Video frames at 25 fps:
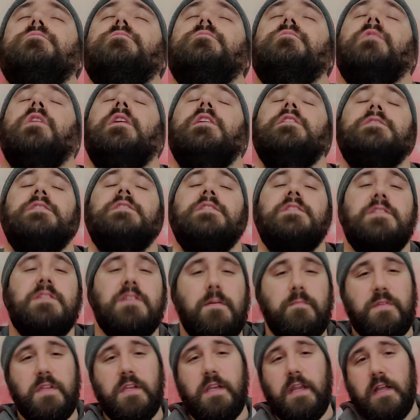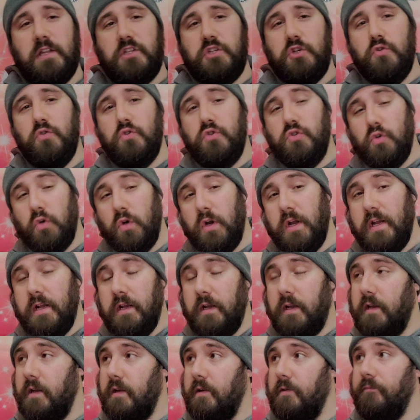This is something that you
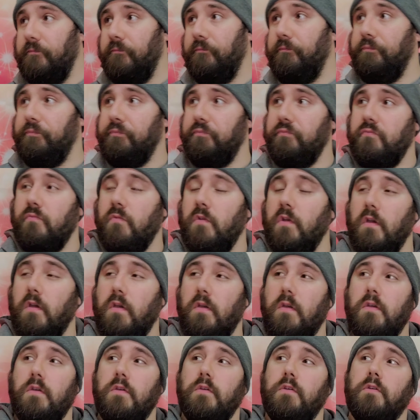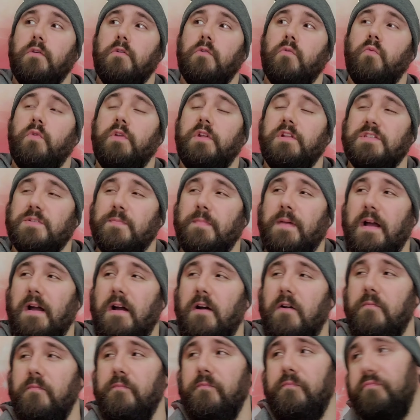drink when it's
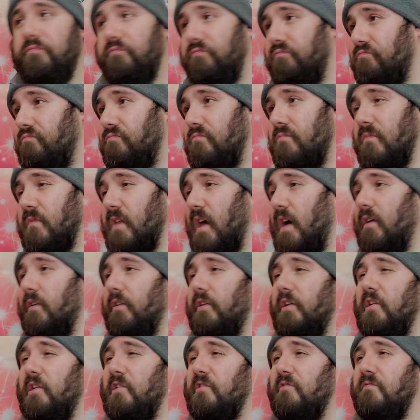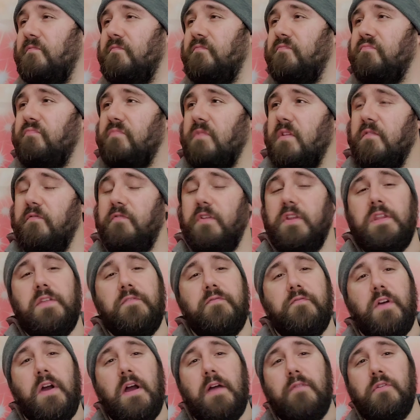about, I don't know,
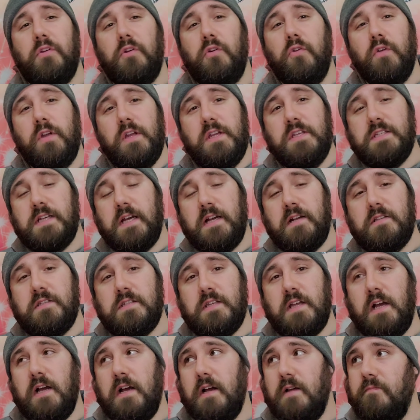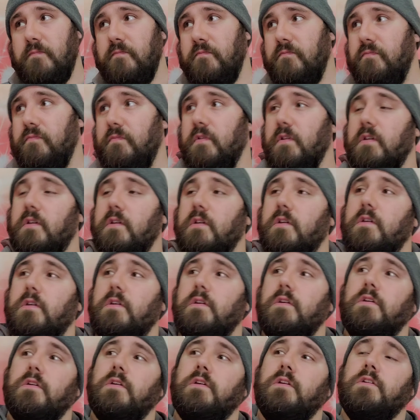55 degrees outside, and
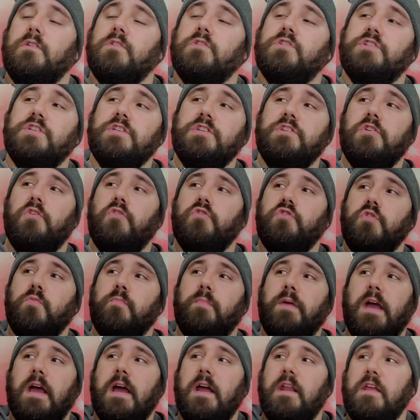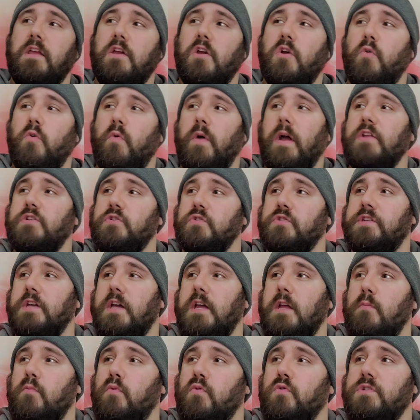you're sitting on your patio at your
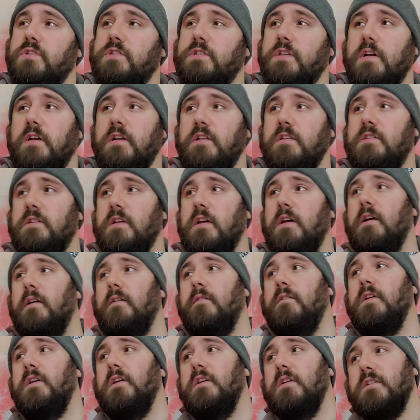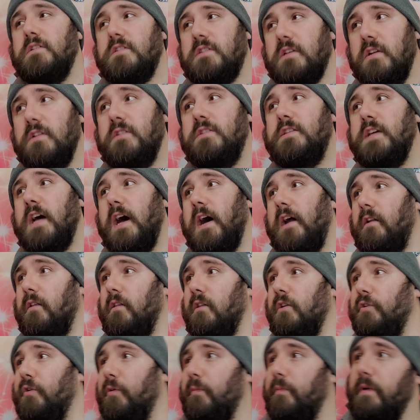table, sun's out a
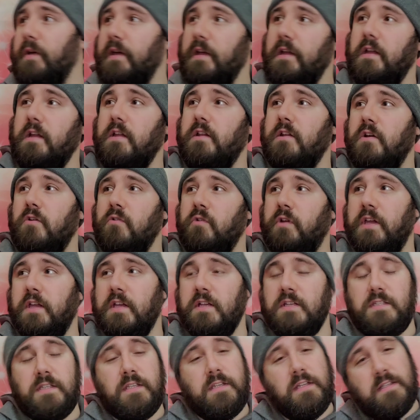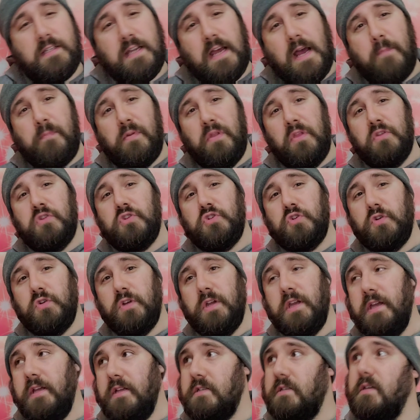little bit, you know, kissing the top of the
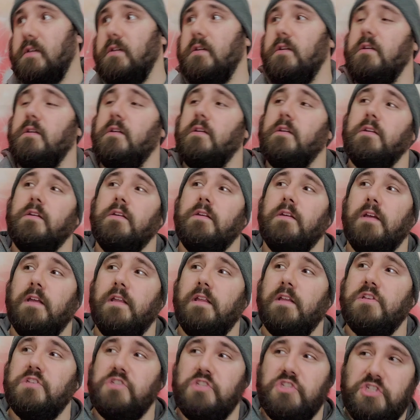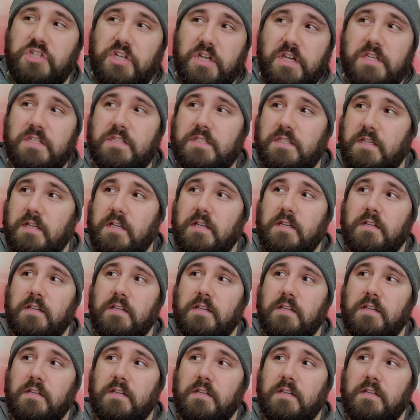trees, and it's just